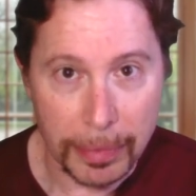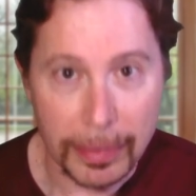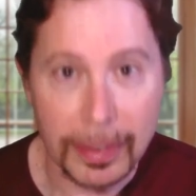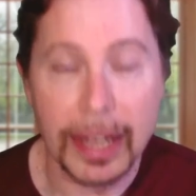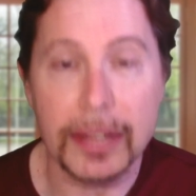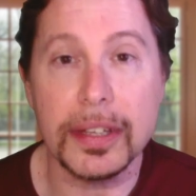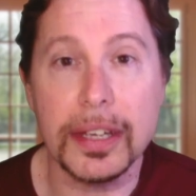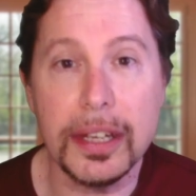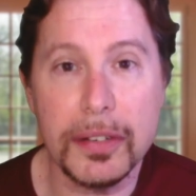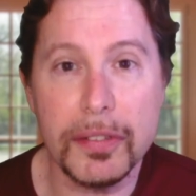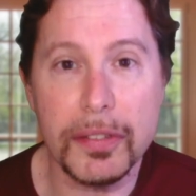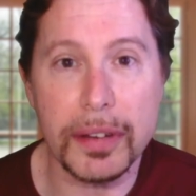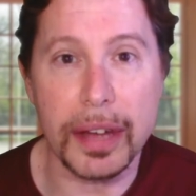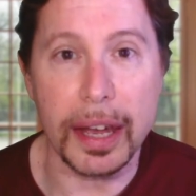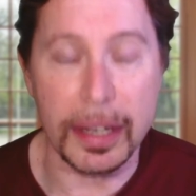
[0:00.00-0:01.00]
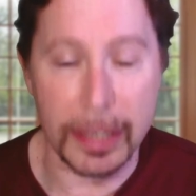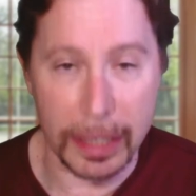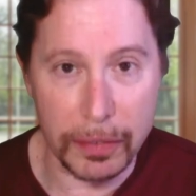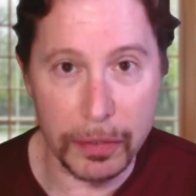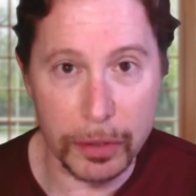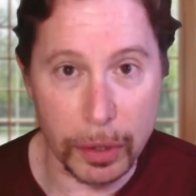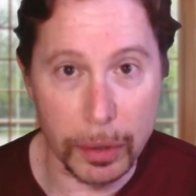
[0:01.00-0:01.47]
At the end of the day,
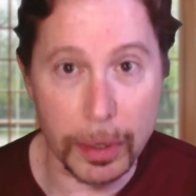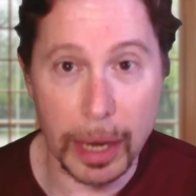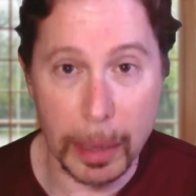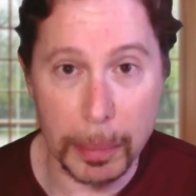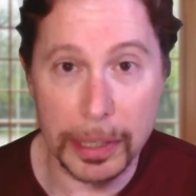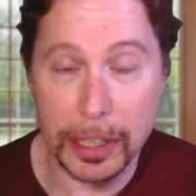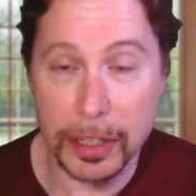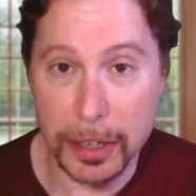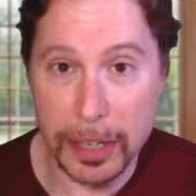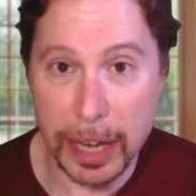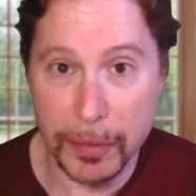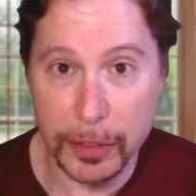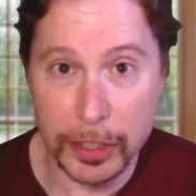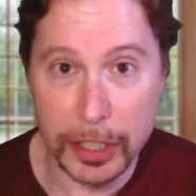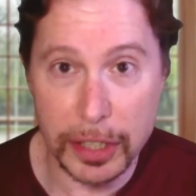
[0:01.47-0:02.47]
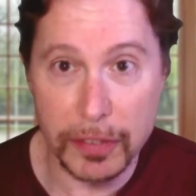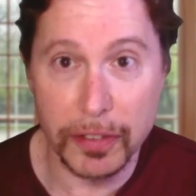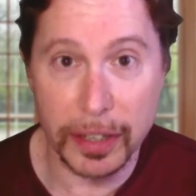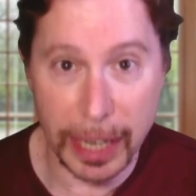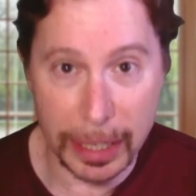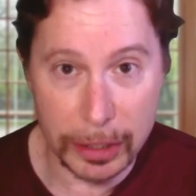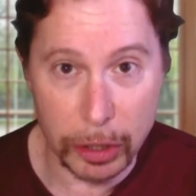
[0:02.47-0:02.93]
even though a company does have a chief
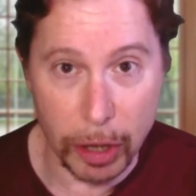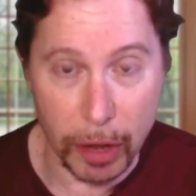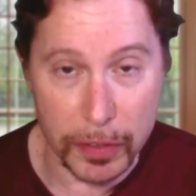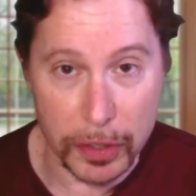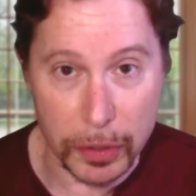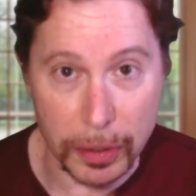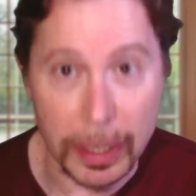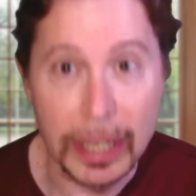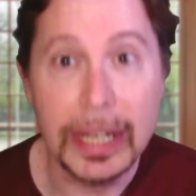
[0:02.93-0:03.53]
financial officer,